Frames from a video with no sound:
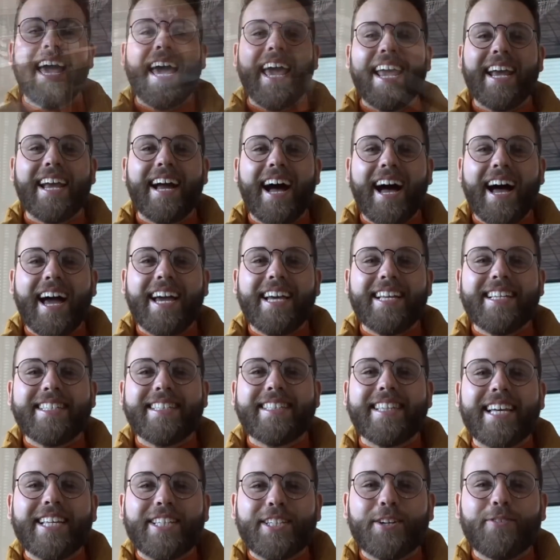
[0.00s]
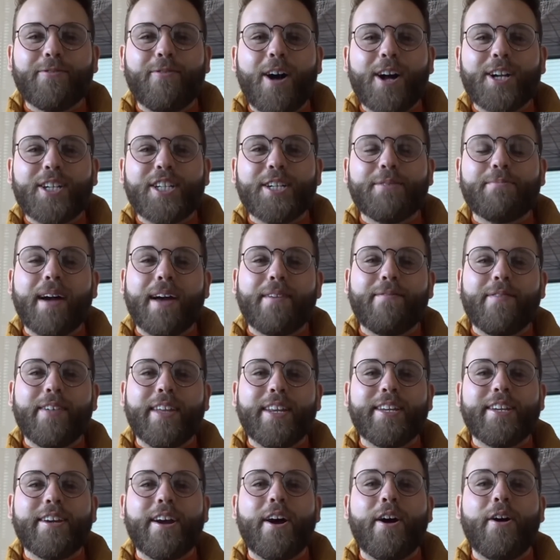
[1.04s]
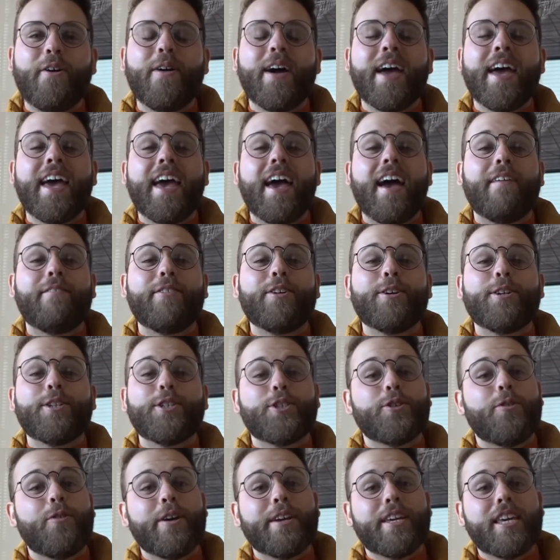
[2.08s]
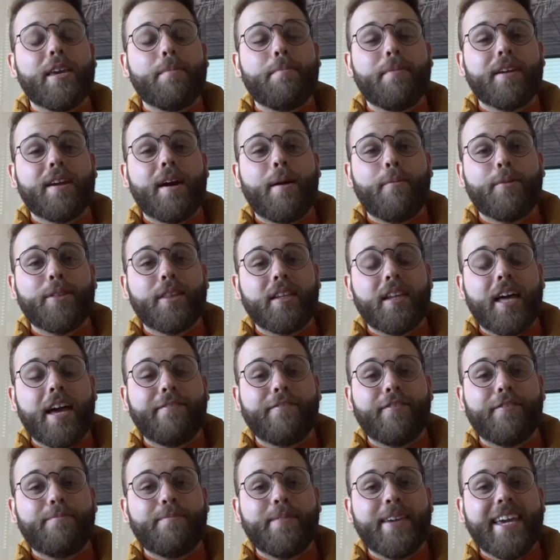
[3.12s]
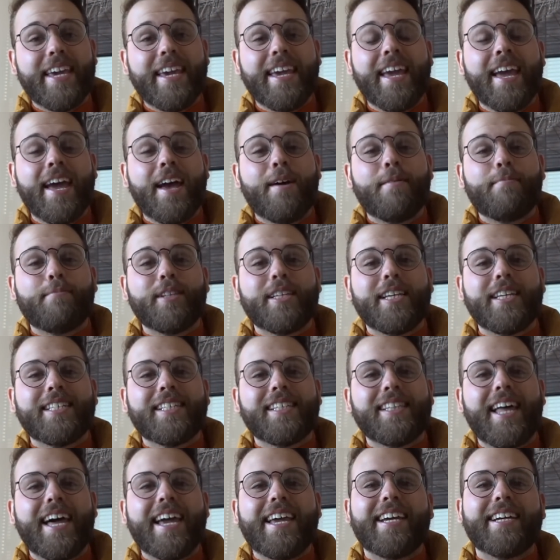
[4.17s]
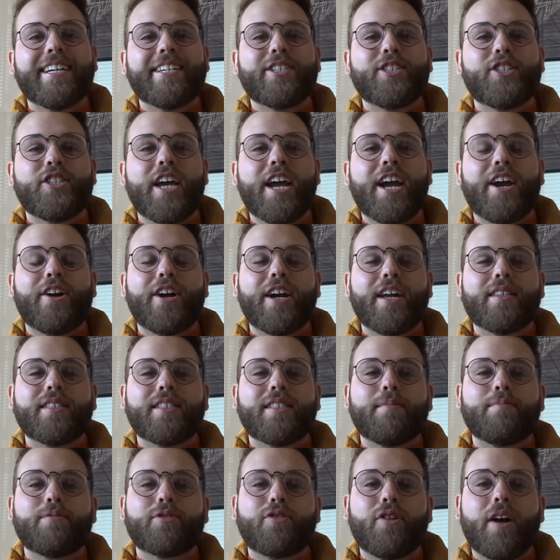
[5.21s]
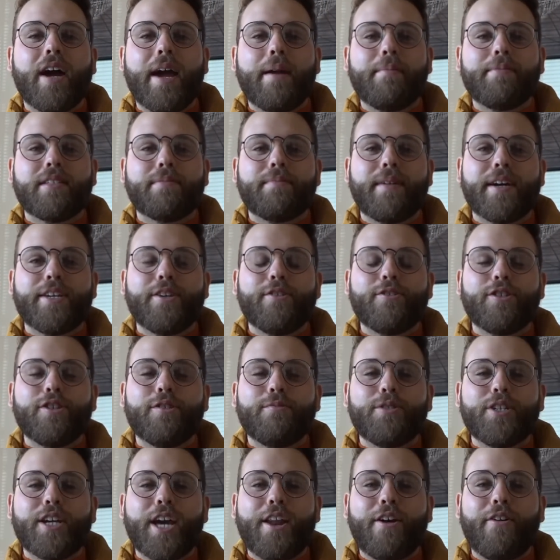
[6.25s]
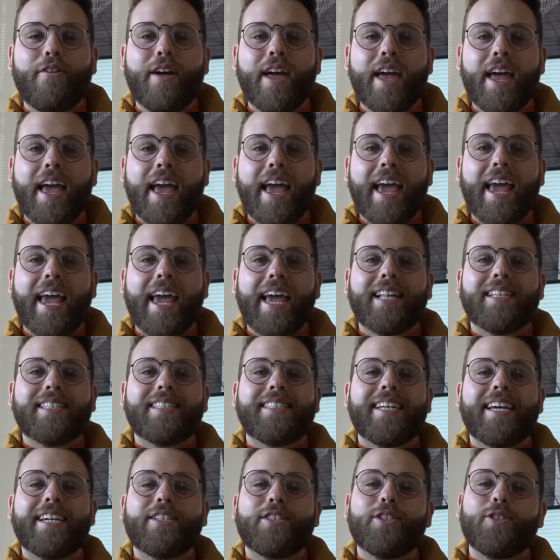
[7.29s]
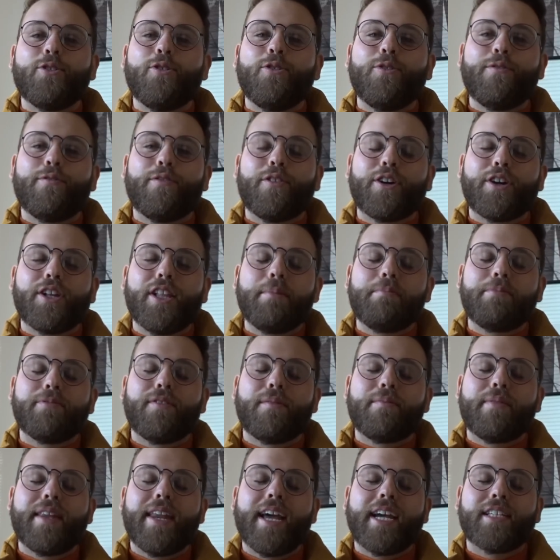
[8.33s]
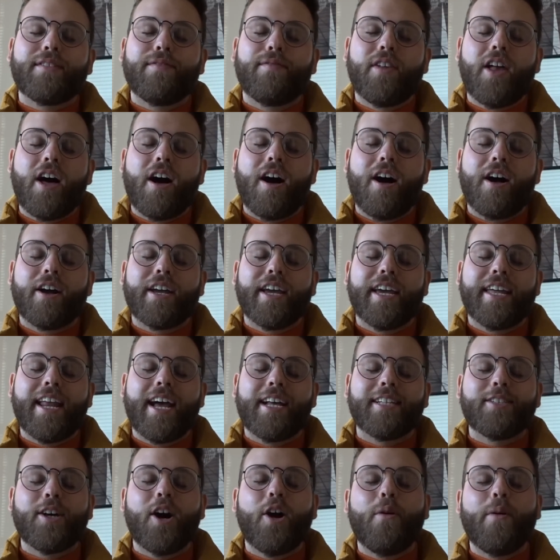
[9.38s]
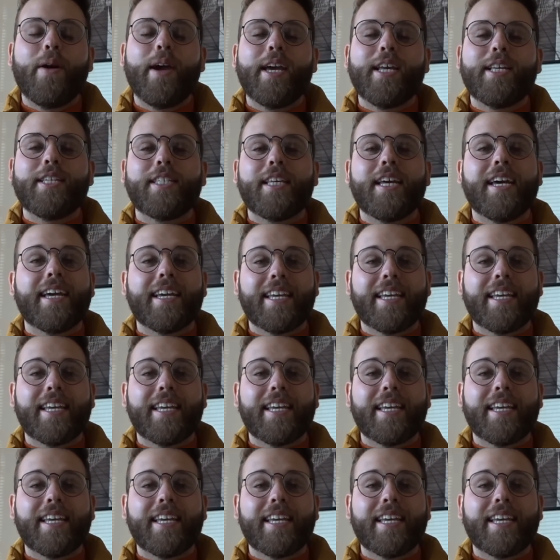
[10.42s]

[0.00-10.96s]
Hey guys, thanks for watching my video. If you enjoyed keeping up with the life of me, please like, share, and subscribe to my YouTube channel, and stay tuned for clips from the next vlog. And as always,